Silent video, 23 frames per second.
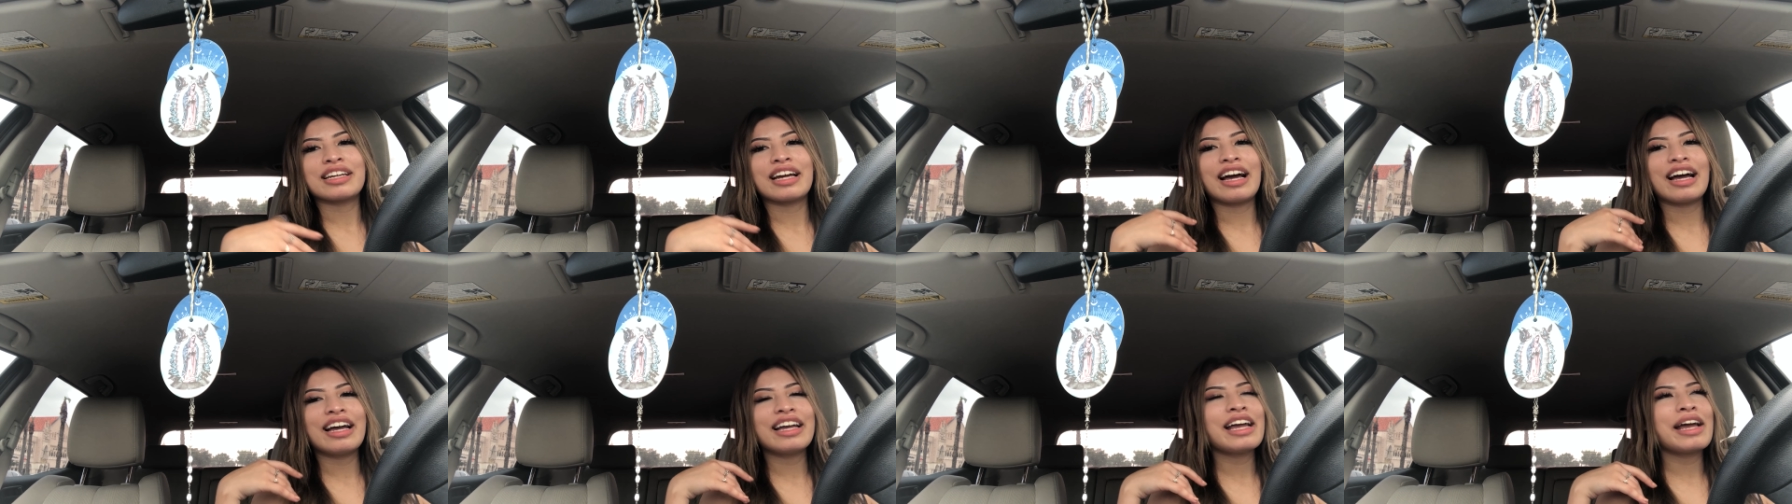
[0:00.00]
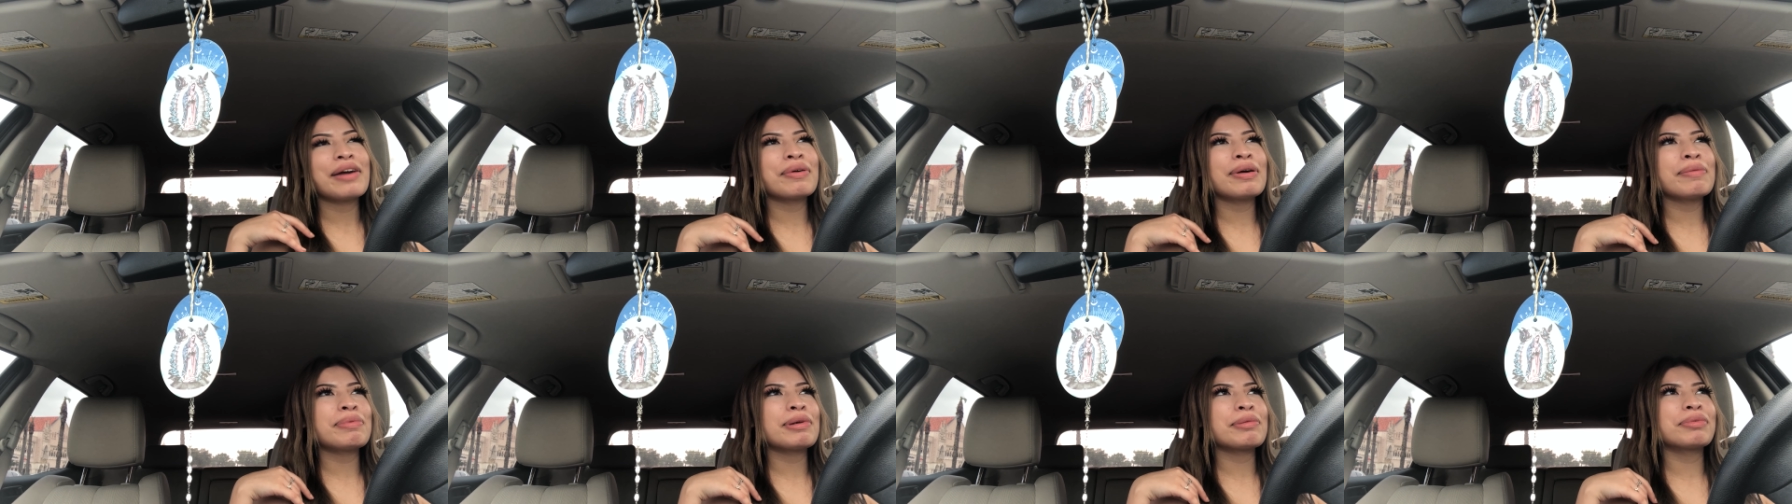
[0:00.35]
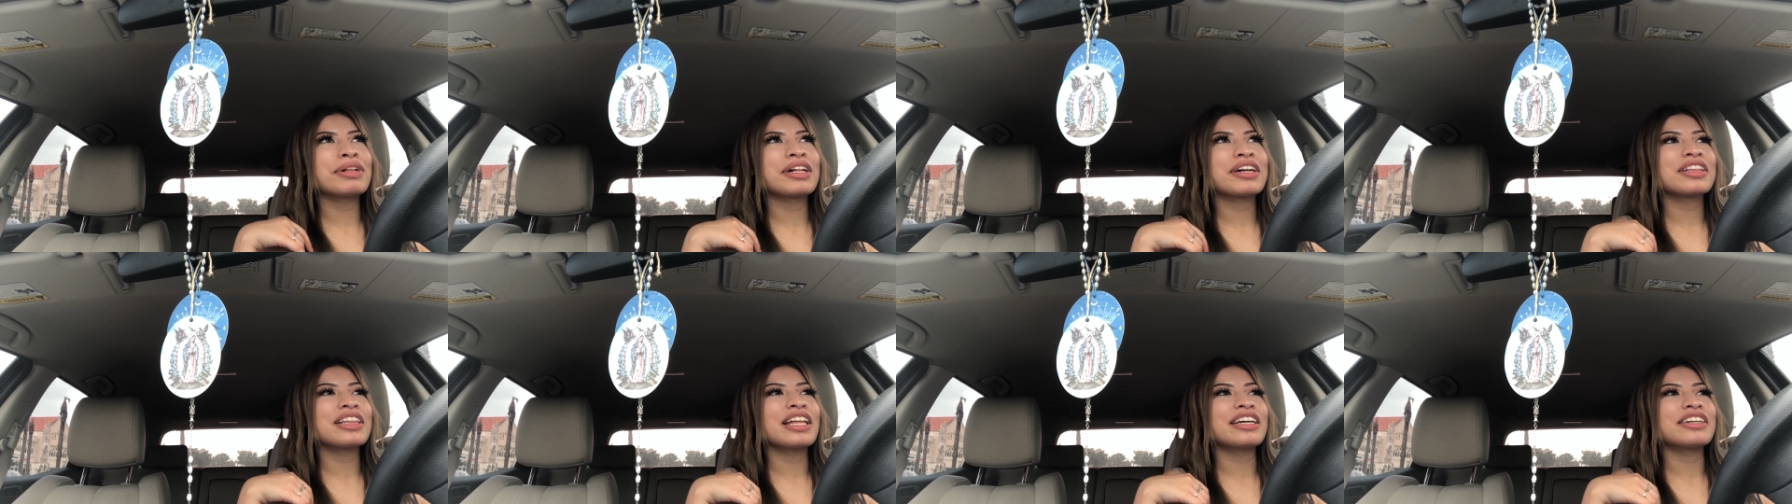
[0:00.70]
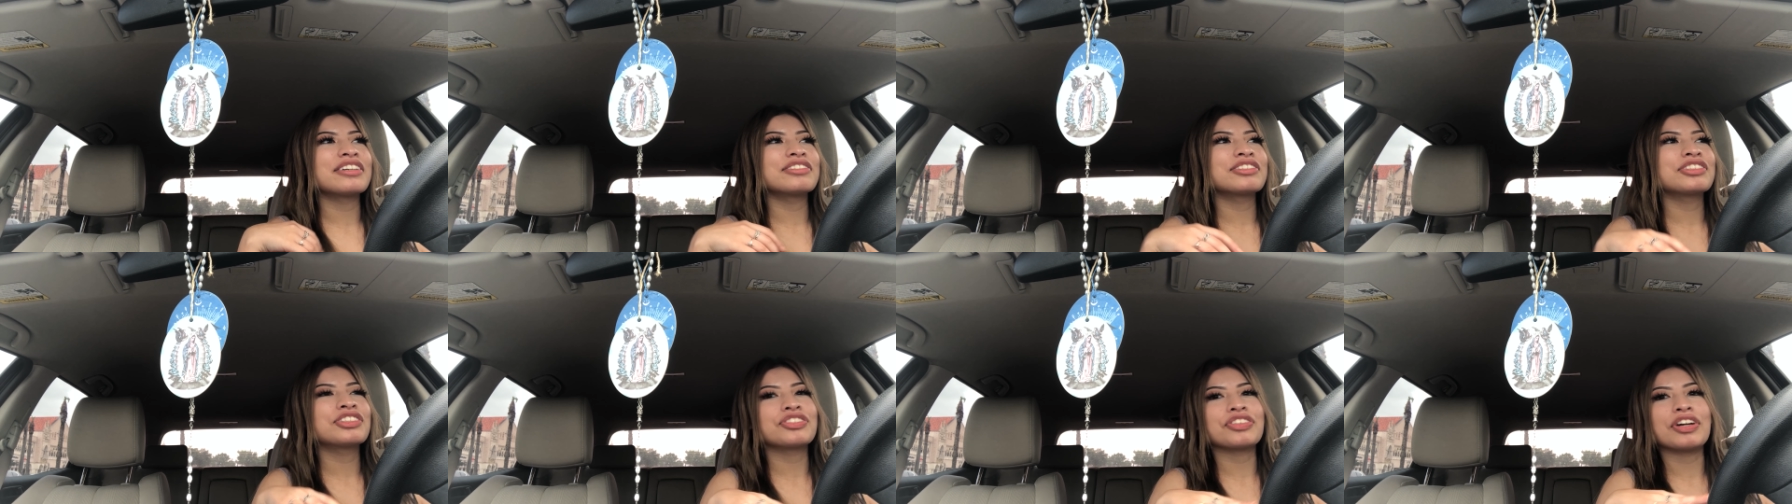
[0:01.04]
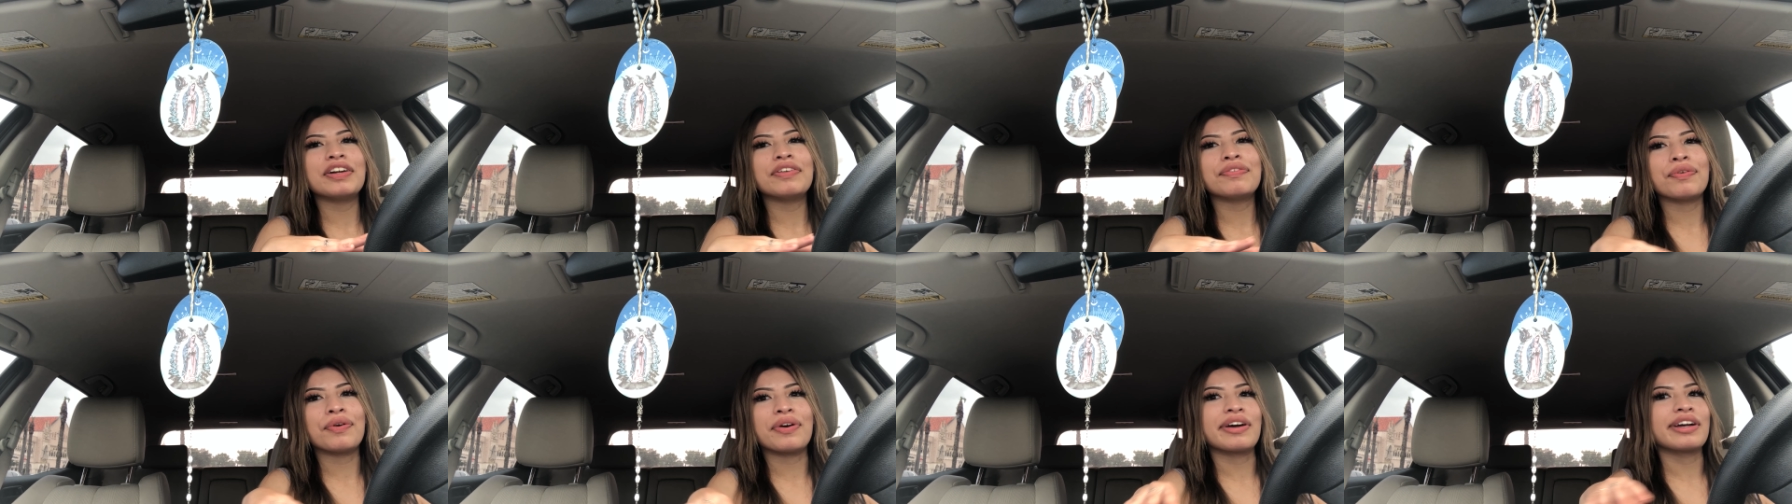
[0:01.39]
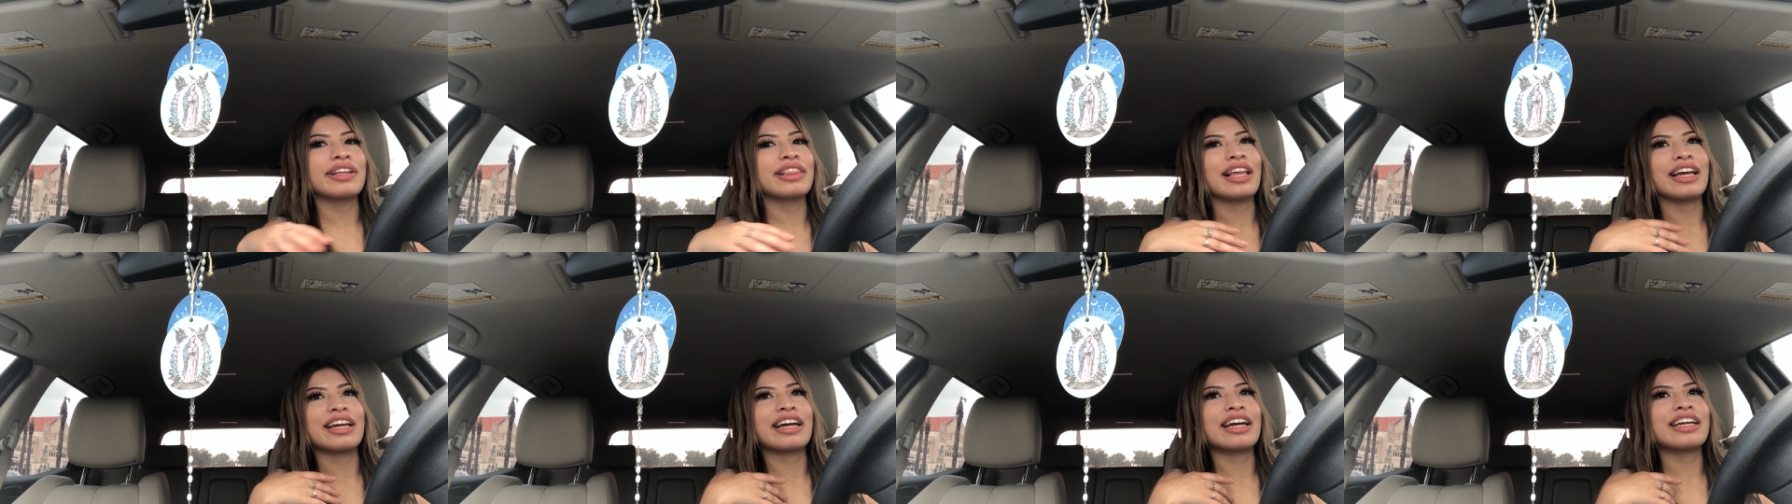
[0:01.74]
I hate when people are like straightforward.
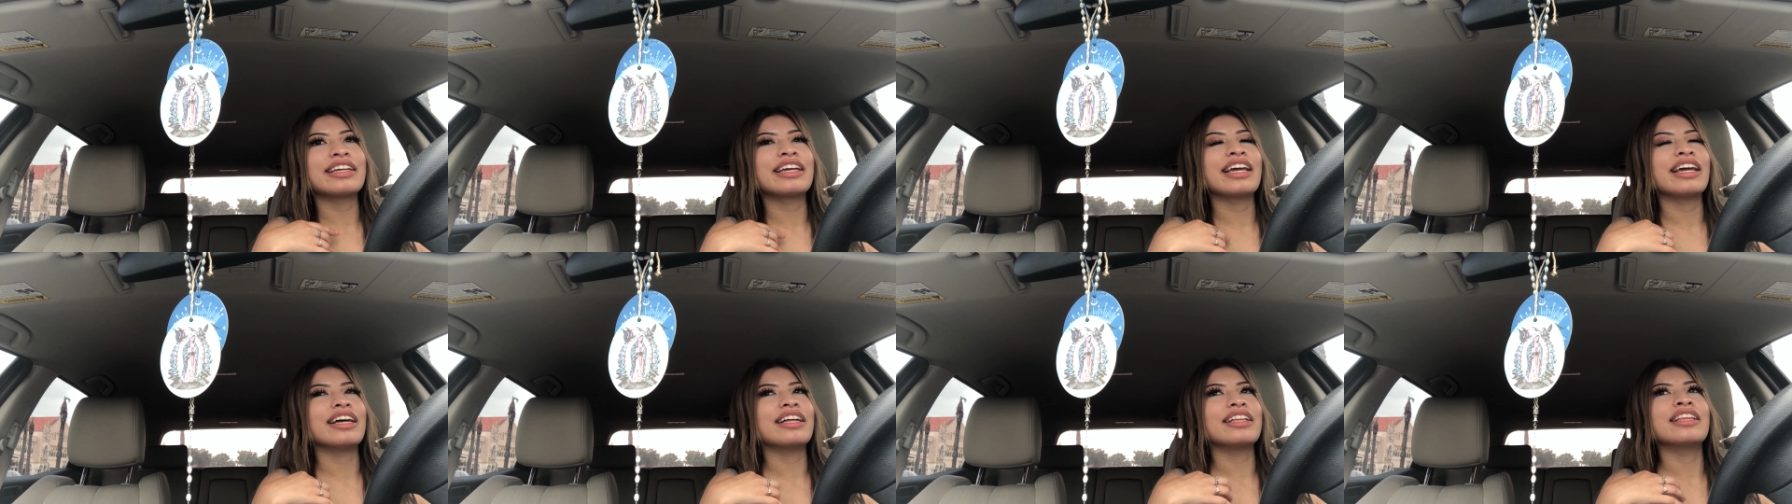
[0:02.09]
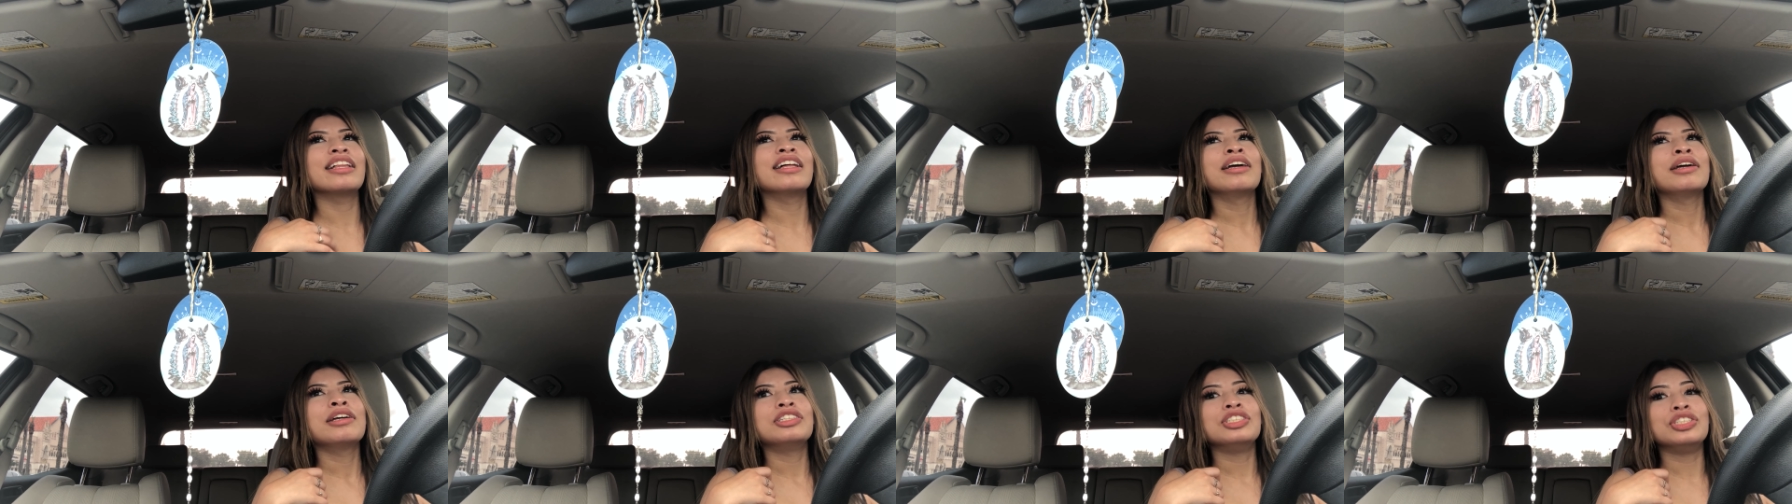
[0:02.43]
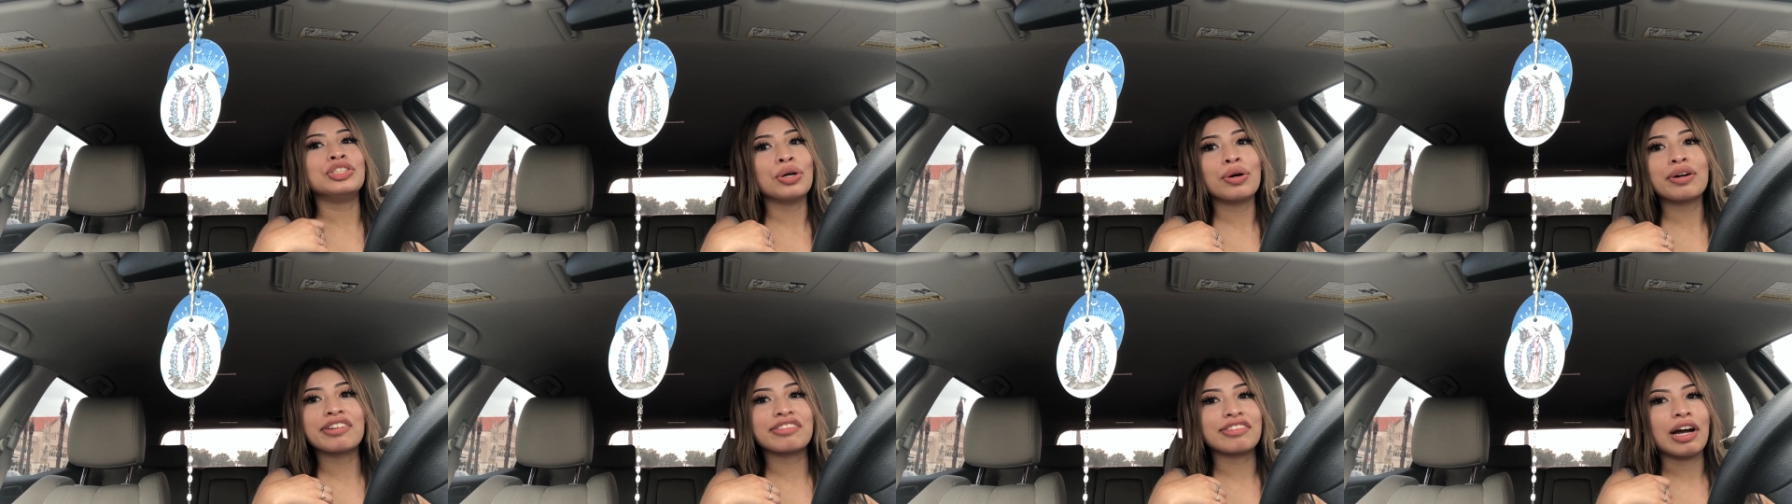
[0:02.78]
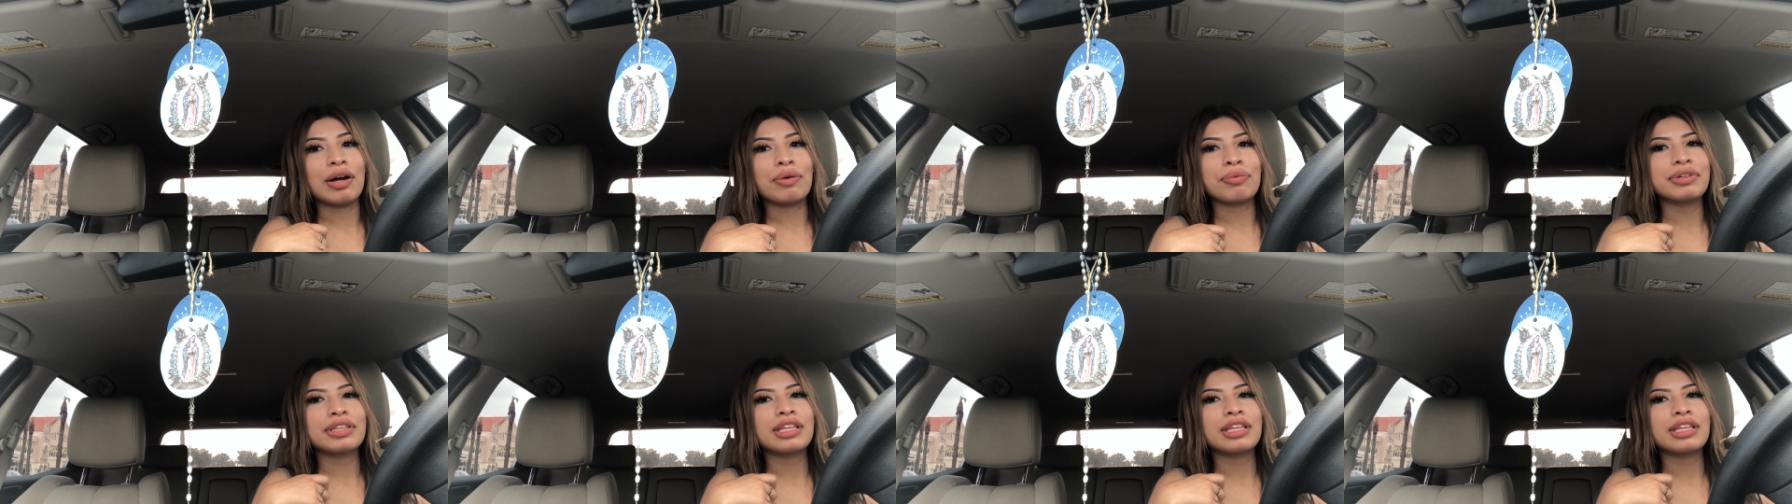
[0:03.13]
Like, I can't joke around with